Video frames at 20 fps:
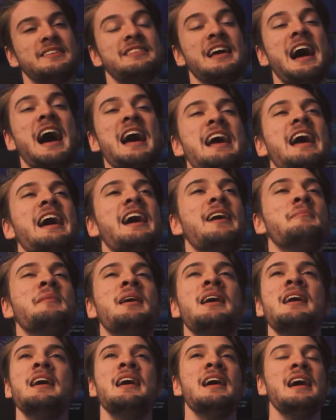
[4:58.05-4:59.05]
as I am.
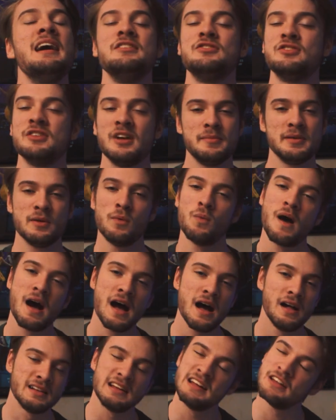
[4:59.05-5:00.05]
It's gonna be
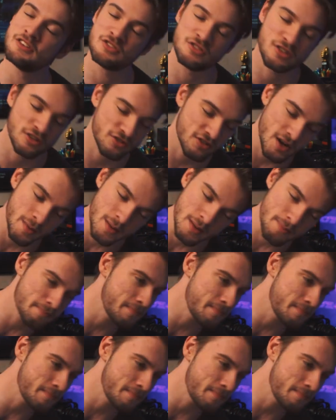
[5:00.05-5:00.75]
wild. It's just gonna be